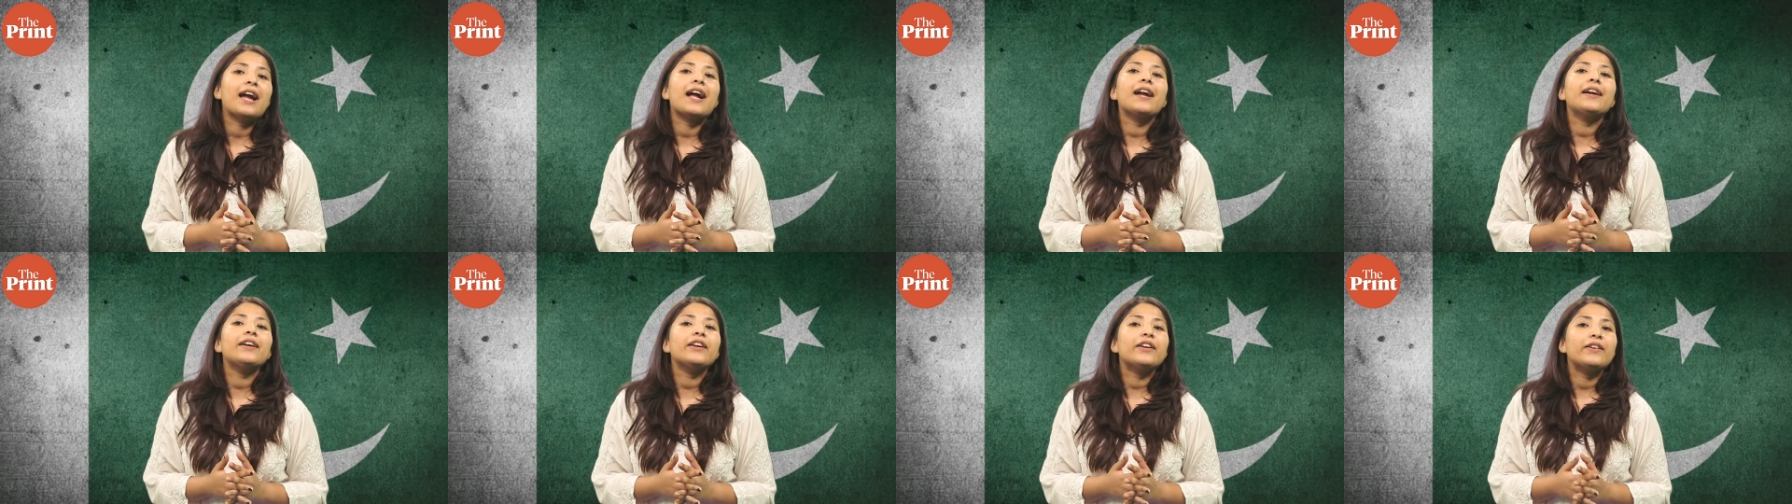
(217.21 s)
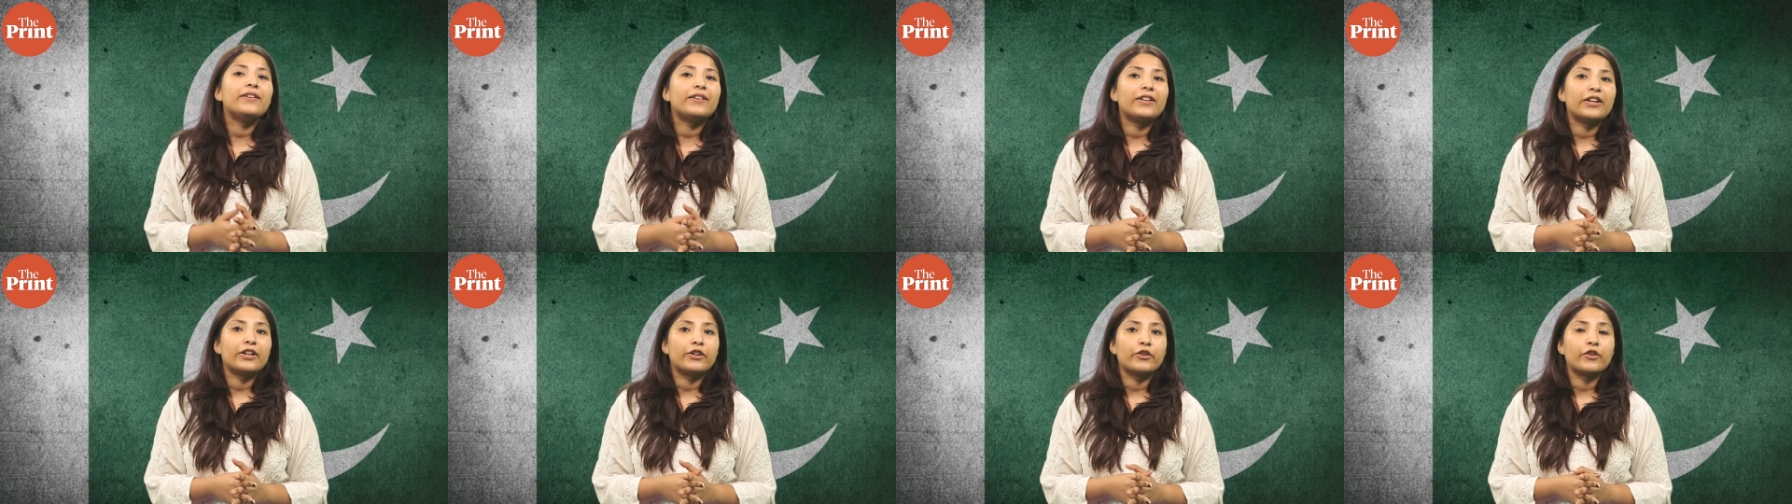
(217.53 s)
and
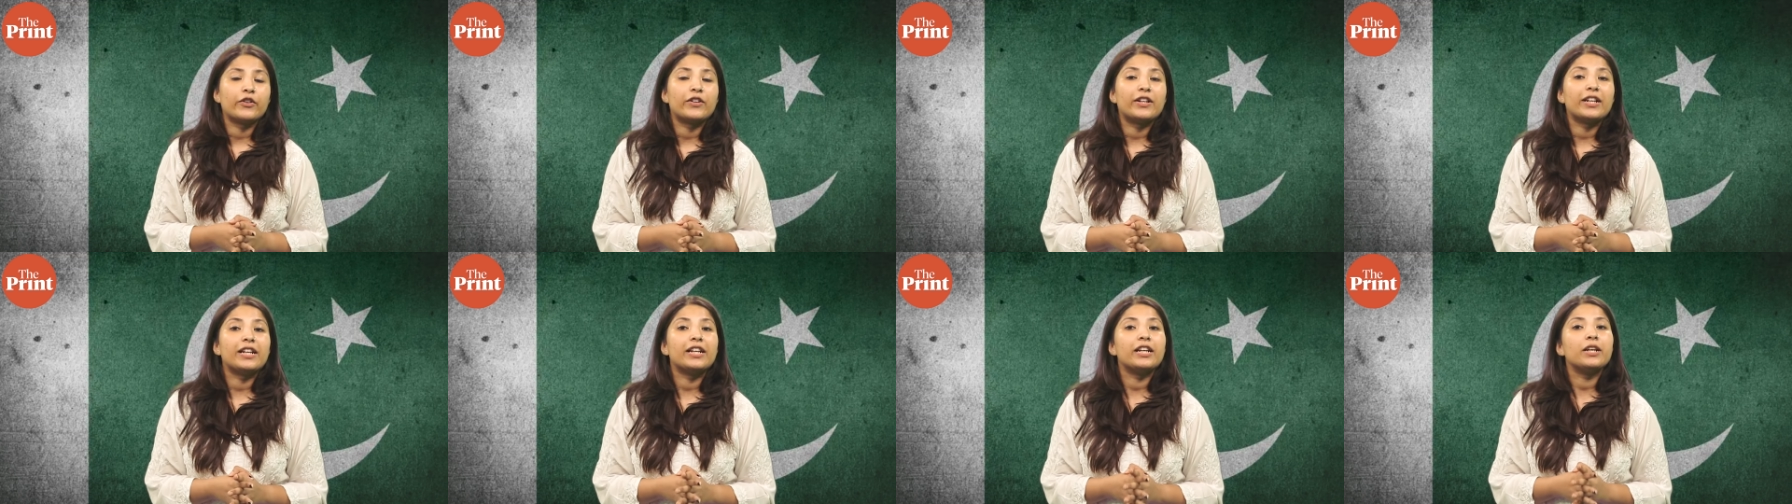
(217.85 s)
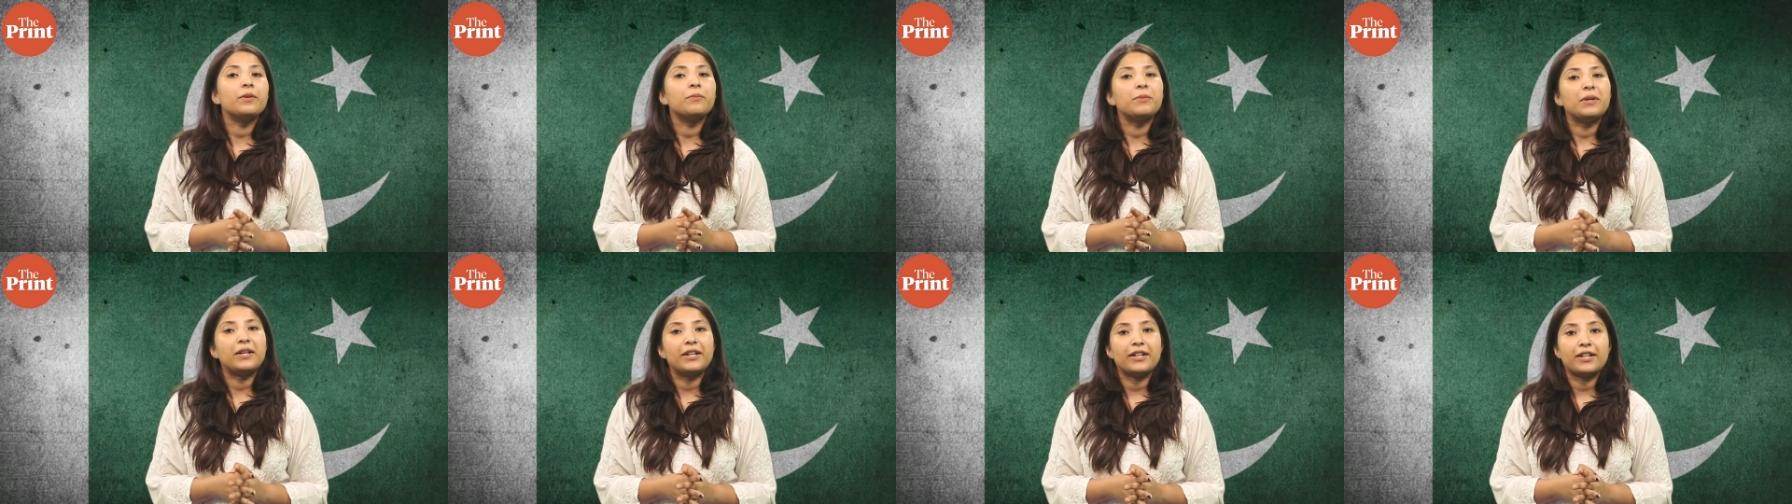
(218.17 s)
integrity
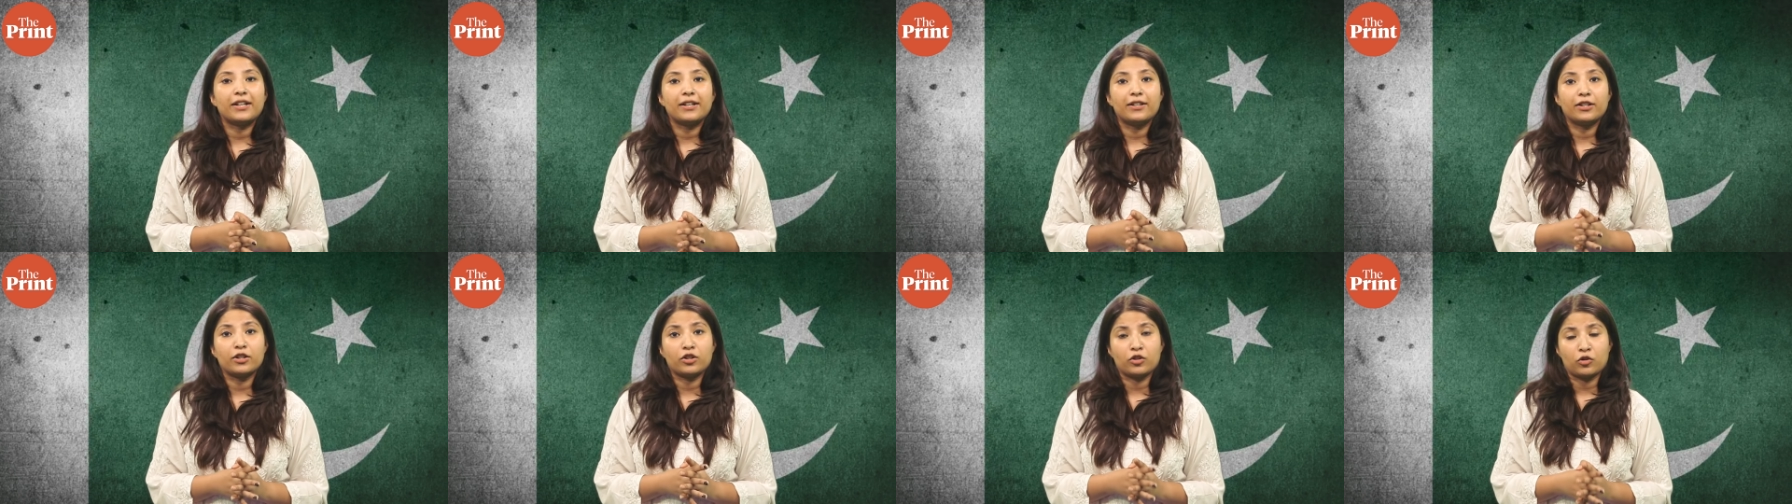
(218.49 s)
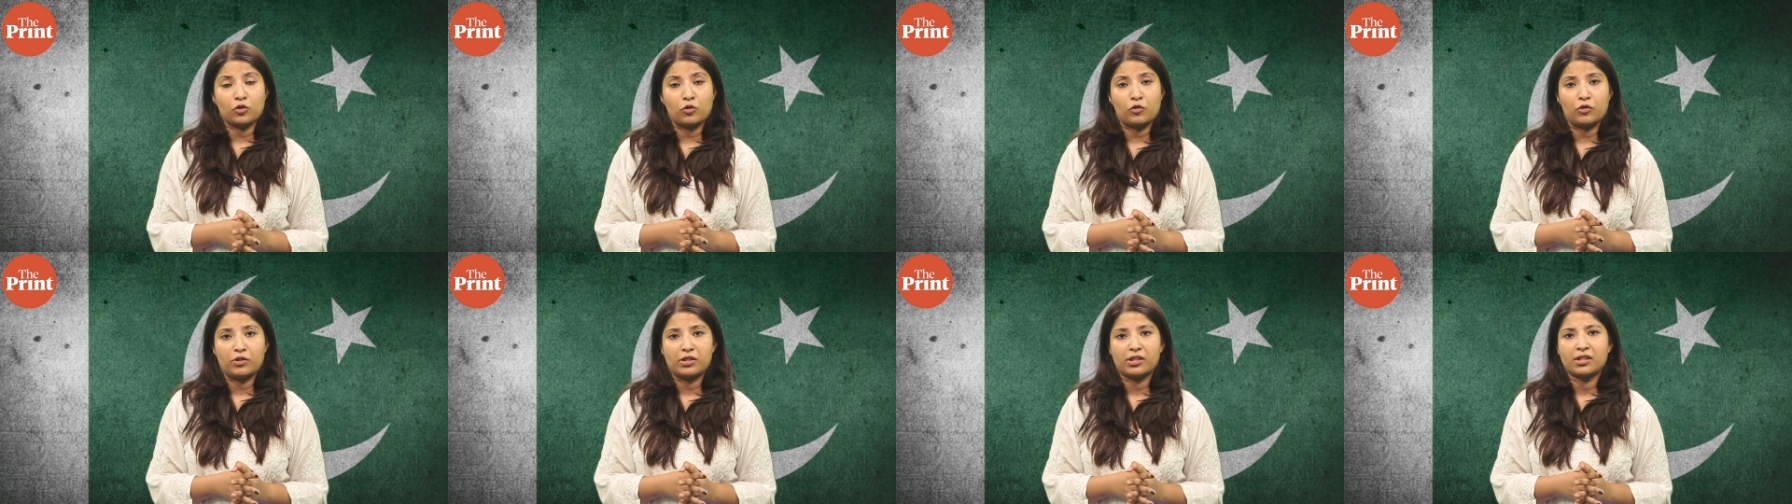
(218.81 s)
in media
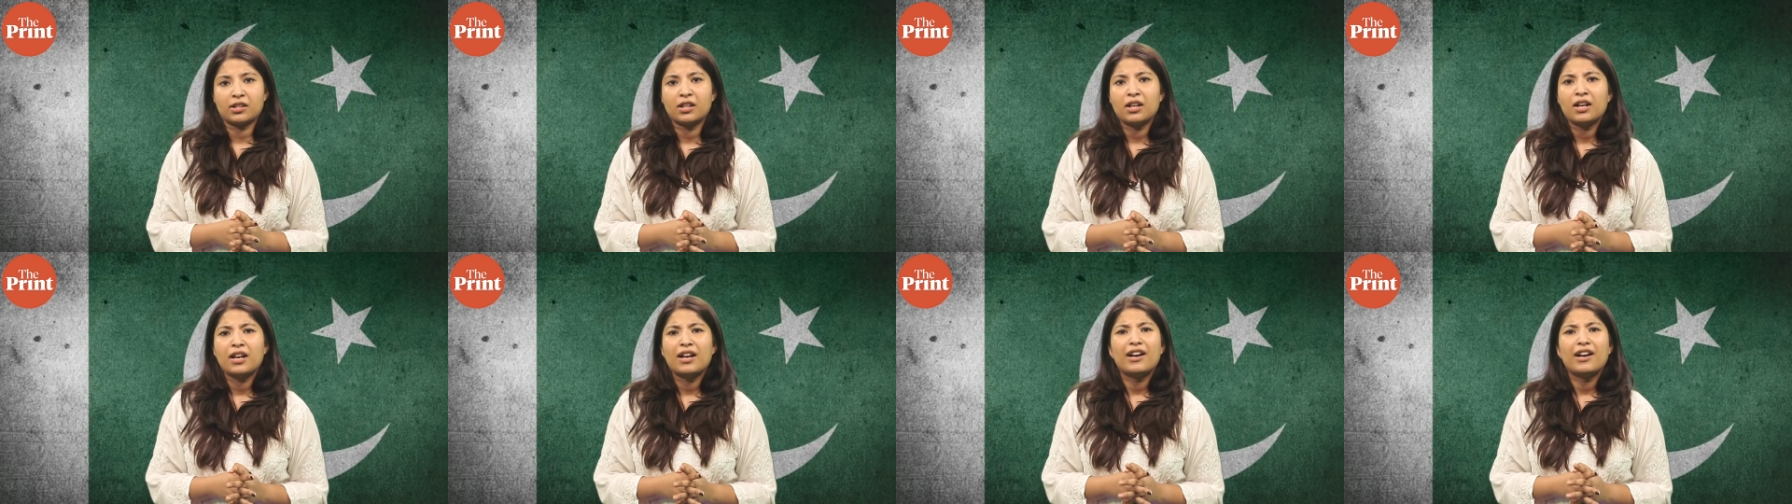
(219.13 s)
discourse.